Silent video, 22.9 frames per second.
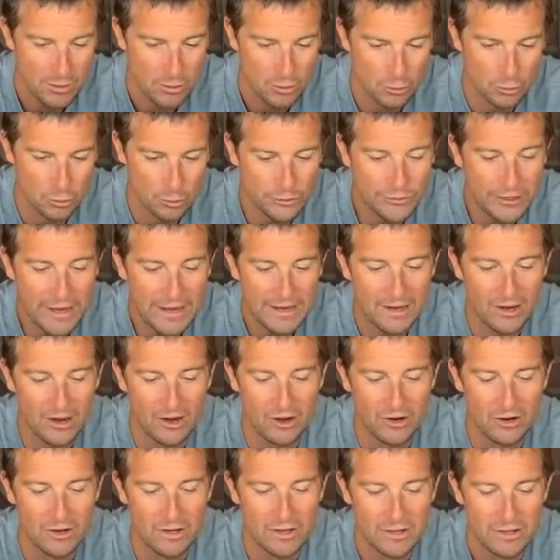All day
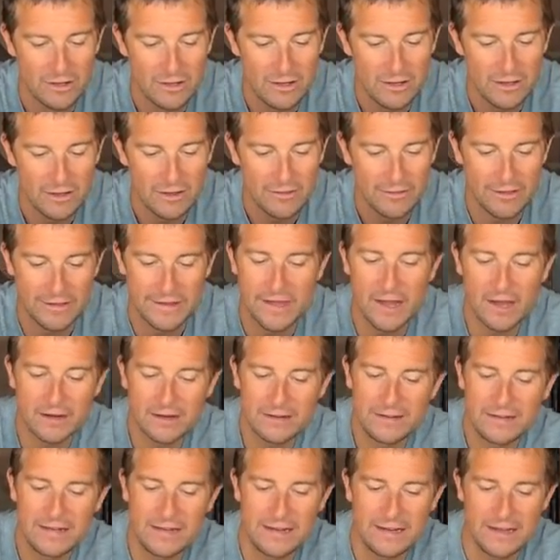long, the young
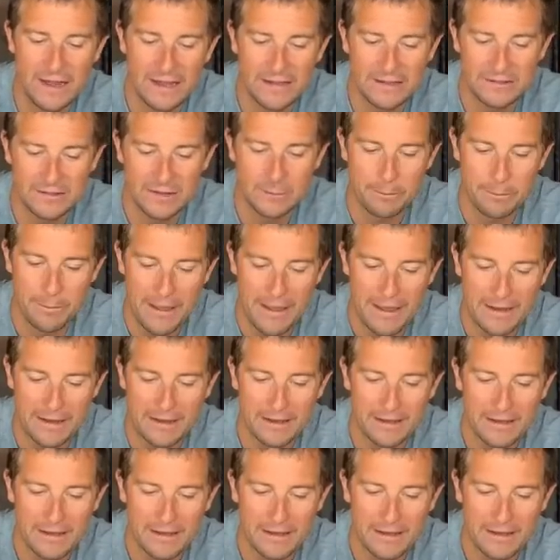teenager, Bec,